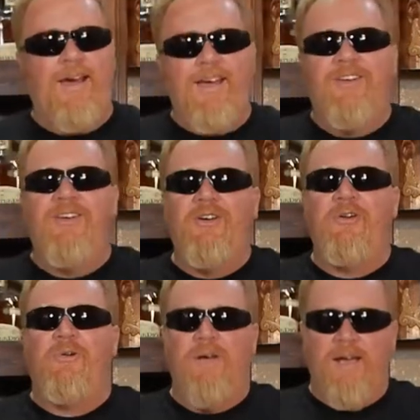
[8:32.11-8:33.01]
Yeah,
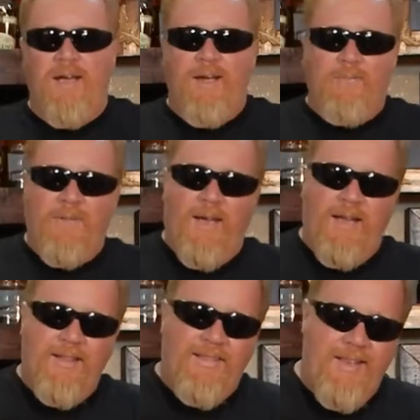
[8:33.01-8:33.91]
you do.
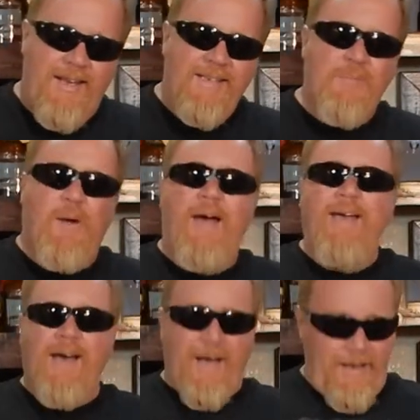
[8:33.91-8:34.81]
These are,
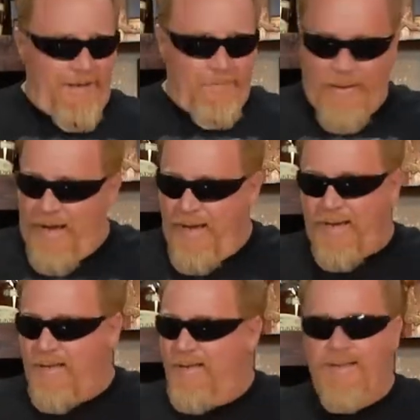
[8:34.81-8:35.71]
I got a pack,